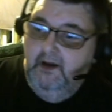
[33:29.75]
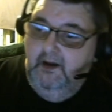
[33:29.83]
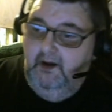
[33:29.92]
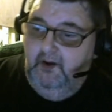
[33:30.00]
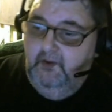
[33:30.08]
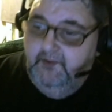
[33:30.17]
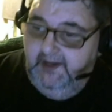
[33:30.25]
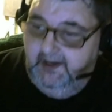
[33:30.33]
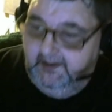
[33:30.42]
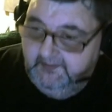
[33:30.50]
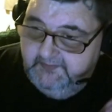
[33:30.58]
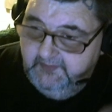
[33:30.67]

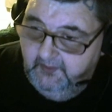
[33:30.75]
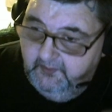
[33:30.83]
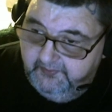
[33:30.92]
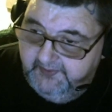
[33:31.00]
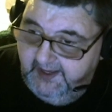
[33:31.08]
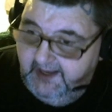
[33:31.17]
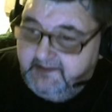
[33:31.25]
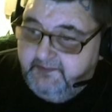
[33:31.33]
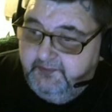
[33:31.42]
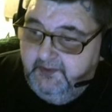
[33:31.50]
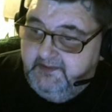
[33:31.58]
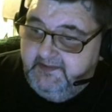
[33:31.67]
Okay, so that
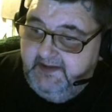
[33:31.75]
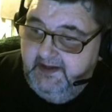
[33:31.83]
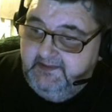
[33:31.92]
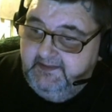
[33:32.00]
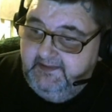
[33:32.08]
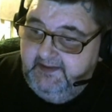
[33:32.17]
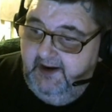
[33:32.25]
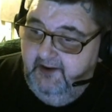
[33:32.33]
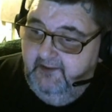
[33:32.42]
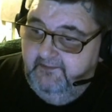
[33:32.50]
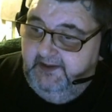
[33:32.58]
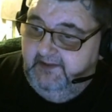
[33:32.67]
one takes
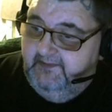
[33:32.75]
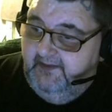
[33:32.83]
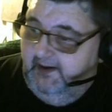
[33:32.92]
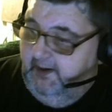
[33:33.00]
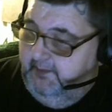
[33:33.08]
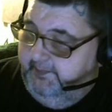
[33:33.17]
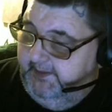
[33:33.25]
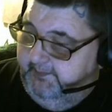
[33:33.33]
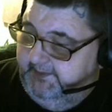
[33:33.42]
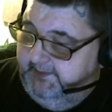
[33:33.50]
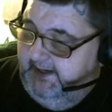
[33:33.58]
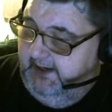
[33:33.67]
care of the inside out baked
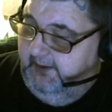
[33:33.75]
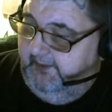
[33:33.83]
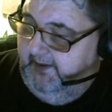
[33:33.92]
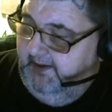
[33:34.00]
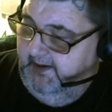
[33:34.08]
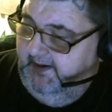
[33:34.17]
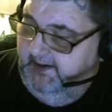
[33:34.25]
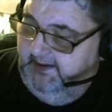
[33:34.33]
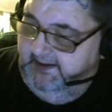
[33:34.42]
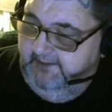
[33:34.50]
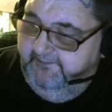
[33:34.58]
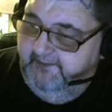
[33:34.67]
potato.
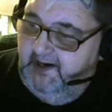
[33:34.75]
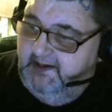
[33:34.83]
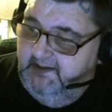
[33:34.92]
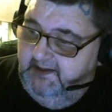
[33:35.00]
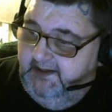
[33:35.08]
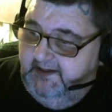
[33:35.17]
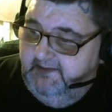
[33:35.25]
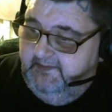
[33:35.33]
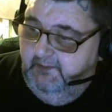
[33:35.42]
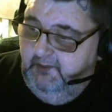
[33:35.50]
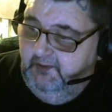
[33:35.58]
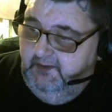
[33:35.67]
And finally, because
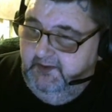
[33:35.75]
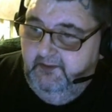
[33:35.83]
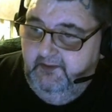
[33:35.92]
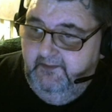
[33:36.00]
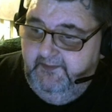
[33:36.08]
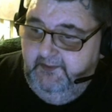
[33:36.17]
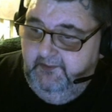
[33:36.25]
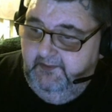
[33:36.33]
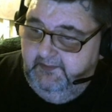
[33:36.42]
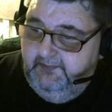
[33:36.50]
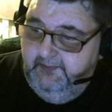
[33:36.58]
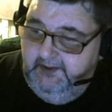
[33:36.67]
I'm only doing a few
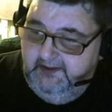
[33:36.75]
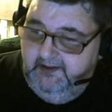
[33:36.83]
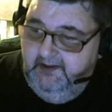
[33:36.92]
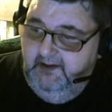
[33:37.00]
this week,